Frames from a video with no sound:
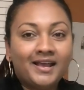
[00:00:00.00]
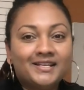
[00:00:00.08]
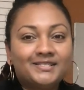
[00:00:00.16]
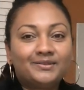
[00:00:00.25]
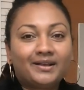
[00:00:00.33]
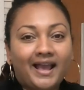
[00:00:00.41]

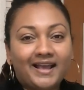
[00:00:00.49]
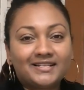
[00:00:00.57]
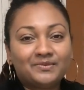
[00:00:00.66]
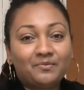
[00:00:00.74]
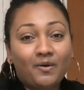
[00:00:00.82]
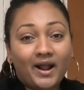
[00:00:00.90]
So guys,
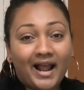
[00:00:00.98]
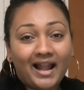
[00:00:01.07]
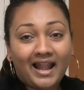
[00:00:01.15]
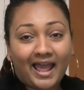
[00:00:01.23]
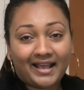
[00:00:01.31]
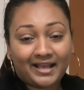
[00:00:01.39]
what I
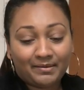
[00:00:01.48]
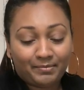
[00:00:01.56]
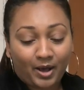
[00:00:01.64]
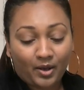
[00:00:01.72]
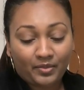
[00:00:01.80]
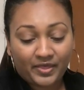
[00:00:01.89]
like
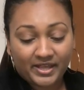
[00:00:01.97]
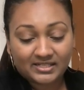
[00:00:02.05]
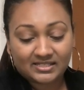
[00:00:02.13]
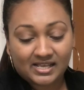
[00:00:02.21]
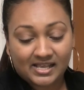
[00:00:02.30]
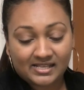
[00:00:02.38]
about
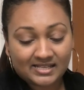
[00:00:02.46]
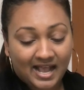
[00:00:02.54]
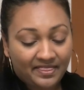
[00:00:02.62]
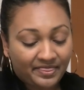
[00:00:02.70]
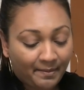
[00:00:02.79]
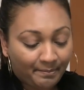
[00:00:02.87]
this is
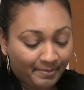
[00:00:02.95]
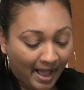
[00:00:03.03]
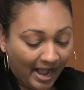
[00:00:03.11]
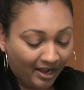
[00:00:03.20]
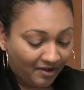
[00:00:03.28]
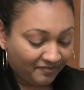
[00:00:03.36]
at the
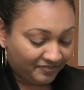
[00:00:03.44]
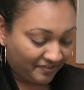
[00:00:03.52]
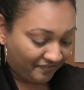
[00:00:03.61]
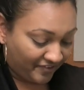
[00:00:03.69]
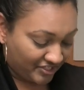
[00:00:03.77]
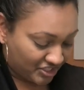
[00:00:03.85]
back of the
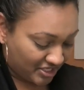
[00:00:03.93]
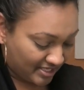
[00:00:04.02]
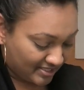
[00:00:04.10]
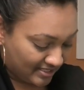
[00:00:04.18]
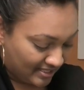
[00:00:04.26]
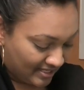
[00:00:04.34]

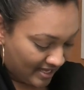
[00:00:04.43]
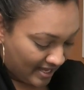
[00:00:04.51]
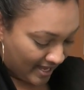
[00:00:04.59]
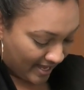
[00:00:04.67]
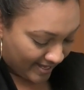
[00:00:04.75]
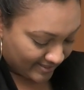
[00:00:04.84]
fishes,
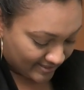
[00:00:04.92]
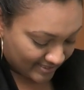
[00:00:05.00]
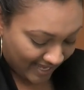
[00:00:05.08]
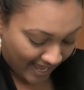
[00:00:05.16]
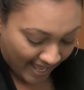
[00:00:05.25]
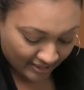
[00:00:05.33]
it
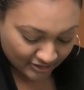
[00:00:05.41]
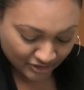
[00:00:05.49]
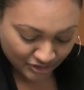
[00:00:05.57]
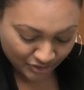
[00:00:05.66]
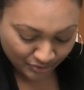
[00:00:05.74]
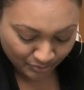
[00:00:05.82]

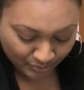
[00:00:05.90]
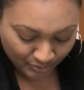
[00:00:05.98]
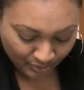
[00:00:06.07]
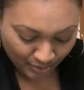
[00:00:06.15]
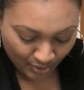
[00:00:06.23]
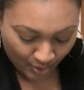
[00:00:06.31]
tells
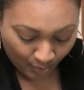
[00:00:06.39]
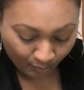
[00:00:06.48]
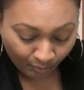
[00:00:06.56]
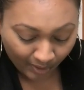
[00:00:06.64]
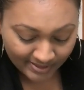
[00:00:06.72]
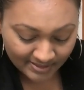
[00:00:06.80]
you
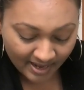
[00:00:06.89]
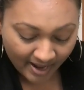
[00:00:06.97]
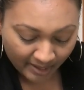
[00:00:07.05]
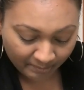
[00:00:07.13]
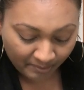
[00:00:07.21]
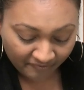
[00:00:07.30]
what
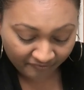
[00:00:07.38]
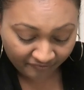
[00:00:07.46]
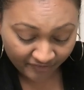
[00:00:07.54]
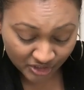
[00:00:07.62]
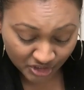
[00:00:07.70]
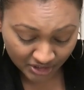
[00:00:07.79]
type of
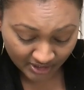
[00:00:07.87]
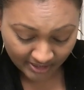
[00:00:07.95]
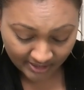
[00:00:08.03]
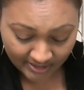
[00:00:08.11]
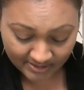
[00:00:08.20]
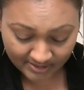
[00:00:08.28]
fish it
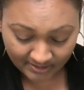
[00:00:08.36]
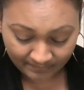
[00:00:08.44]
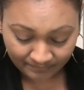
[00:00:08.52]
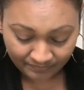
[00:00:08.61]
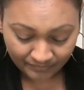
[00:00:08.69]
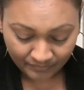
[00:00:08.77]
is.
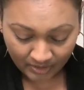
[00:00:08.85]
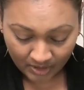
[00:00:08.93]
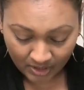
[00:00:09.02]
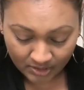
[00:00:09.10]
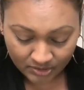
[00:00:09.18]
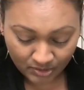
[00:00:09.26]

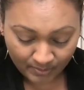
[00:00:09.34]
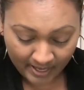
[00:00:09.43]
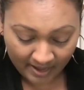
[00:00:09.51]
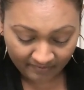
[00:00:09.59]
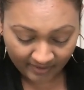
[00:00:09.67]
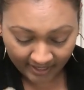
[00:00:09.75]
So we
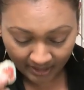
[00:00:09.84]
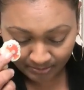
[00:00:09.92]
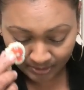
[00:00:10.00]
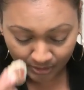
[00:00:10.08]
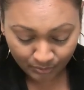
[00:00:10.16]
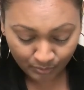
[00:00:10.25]
have like a
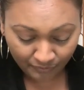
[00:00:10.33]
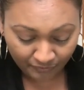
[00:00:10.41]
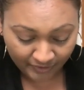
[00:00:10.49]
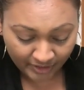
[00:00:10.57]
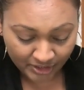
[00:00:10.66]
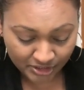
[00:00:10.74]
balloon
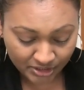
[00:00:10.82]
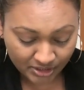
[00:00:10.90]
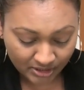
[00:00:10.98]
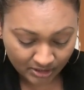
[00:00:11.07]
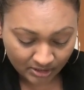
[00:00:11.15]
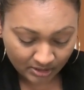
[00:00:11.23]
fish,
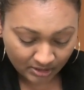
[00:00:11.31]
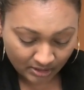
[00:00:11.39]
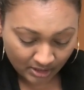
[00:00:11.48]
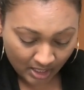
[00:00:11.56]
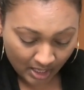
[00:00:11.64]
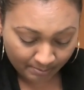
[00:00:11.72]

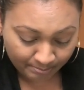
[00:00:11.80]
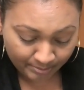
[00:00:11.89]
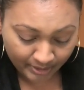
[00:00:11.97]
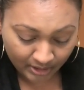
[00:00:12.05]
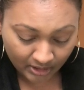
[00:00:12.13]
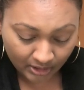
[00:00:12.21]
a
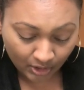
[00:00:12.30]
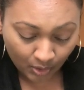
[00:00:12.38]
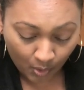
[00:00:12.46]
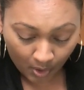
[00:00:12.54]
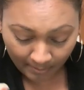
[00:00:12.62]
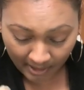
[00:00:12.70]
pearl
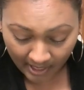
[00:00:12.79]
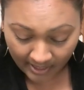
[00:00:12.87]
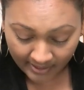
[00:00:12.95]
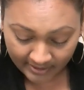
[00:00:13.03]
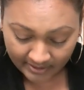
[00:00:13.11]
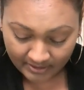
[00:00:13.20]

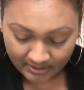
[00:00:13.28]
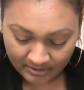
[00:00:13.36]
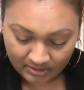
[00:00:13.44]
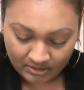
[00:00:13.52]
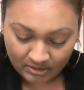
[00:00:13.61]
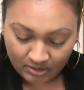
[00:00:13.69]
gourmet,
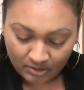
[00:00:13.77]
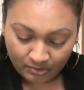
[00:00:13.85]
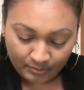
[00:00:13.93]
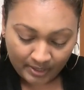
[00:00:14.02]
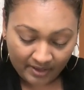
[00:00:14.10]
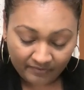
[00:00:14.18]

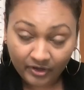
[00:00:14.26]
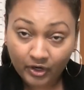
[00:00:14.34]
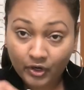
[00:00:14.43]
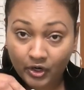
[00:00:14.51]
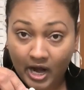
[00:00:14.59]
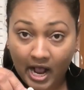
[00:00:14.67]
we have a
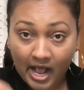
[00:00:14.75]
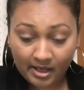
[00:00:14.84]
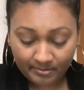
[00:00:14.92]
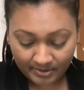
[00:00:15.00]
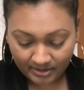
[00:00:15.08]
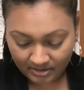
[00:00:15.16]

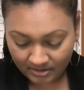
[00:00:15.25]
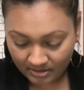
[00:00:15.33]
crab,